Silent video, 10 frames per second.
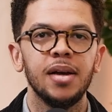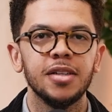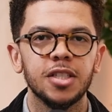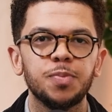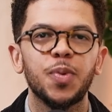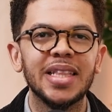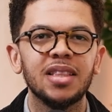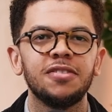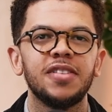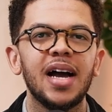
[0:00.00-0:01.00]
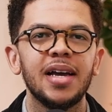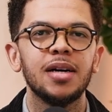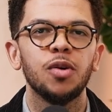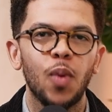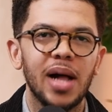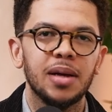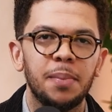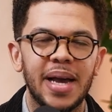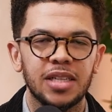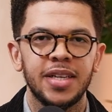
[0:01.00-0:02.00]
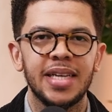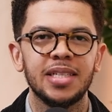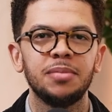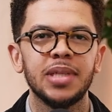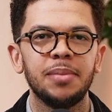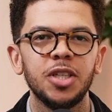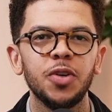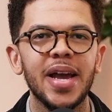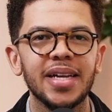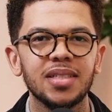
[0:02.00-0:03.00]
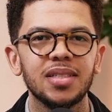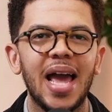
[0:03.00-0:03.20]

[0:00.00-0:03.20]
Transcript: Spread the fire. Welcome back to SMWX.